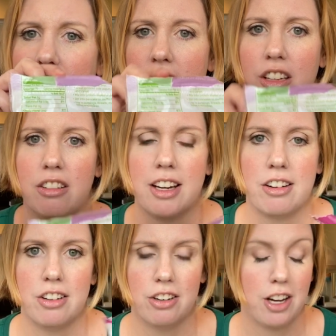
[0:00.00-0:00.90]
so I don't
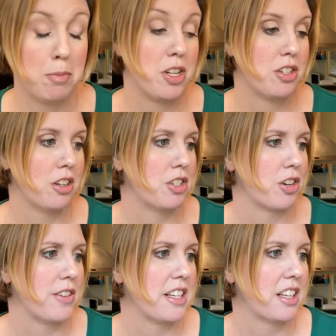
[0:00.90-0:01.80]
know how much a
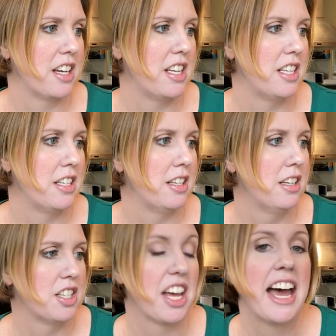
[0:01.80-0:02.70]
serving size
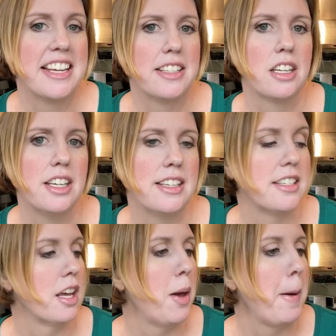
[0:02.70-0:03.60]
is,
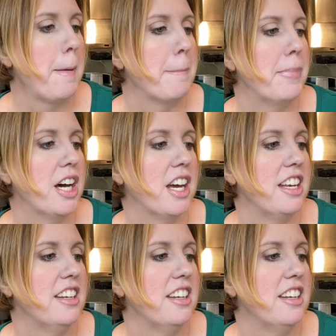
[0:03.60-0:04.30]
but